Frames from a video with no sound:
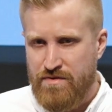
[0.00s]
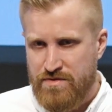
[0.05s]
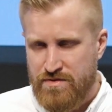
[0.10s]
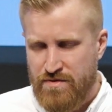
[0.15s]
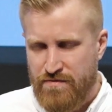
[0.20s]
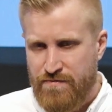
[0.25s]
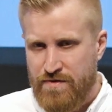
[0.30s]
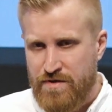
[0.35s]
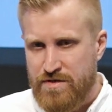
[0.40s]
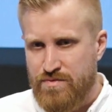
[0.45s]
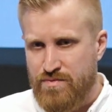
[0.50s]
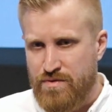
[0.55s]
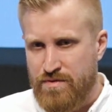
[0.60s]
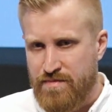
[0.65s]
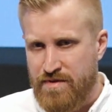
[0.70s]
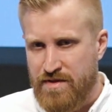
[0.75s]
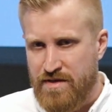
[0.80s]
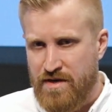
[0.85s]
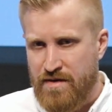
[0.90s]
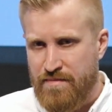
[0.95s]
So first would
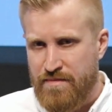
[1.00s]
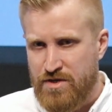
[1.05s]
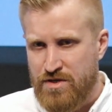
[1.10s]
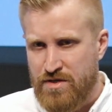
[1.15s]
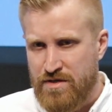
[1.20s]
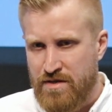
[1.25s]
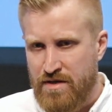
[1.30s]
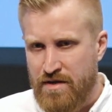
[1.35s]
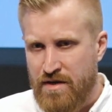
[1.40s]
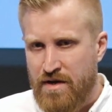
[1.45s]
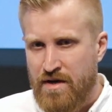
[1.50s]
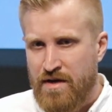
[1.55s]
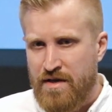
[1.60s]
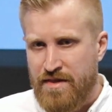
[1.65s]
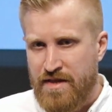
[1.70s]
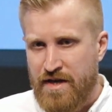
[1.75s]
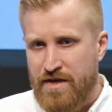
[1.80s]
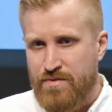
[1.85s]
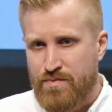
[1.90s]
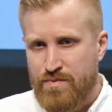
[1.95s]
be the commission
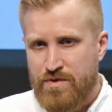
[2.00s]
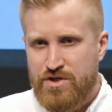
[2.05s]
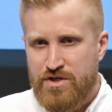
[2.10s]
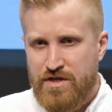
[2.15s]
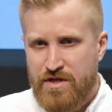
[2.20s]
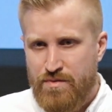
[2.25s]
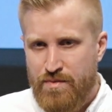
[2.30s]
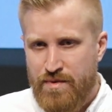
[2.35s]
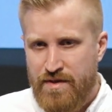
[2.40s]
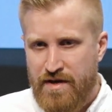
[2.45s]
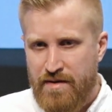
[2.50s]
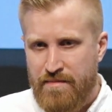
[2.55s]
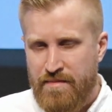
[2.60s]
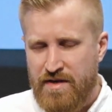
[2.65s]
that we share with them,